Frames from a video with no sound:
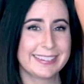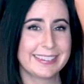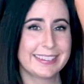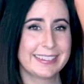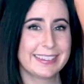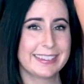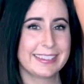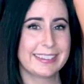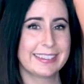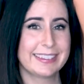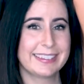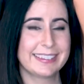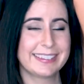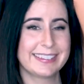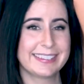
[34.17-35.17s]

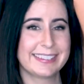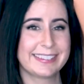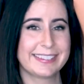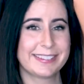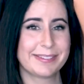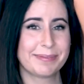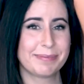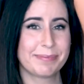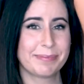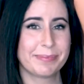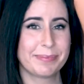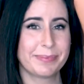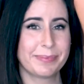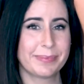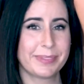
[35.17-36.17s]

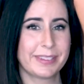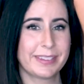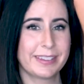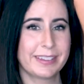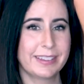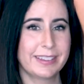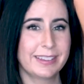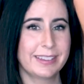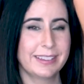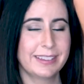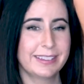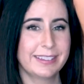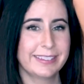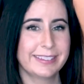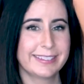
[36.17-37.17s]

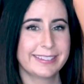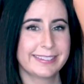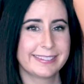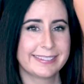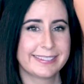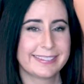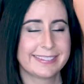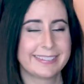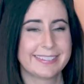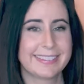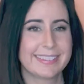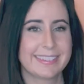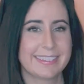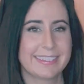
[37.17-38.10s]
No words are spoken by the person on screen.